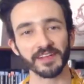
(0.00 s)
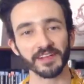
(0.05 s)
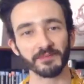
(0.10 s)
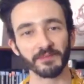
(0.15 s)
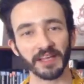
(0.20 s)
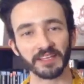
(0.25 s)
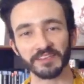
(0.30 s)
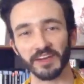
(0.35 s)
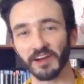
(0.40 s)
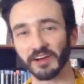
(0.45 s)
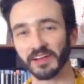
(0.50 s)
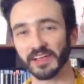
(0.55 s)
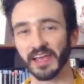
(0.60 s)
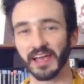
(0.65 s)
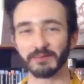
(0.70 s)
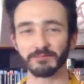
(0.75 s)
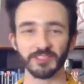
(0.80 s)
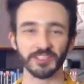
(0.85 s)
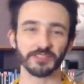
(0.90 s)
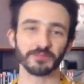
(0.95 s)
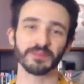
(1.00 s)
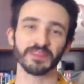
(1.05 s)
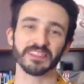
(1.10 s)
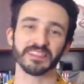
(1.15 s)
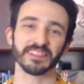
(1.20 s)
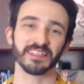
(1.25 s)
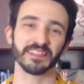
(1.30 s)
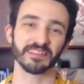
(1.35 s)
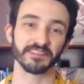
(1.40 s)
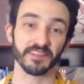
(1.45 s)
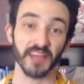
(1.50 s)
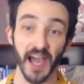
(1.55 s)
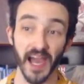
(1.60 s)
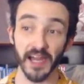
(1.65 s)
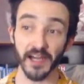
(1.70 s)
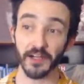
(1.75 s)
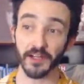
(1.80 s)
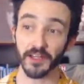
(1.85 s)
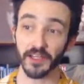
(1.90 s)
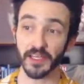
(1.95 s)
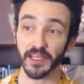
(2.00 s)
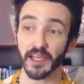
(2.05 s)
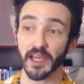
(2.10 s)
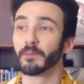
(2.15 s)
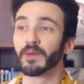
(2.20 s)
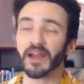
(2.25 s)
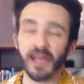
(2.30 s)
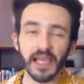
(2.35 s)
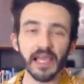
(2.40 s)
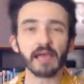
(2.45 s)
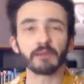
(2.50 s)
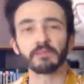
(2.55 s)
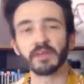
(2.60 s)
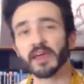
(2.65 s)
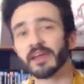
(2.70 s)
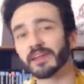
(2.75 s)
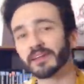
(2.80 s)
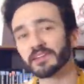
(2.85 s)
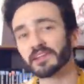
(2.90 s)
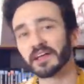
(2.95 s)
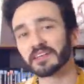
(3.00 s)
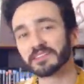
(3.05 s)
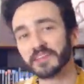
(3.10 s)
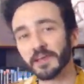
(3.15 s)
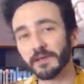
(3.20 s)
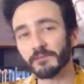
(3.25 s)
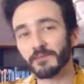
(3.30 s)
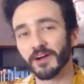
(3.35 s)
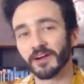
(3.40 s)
hitting my target, I'm just missing entirely, but I am getting less hit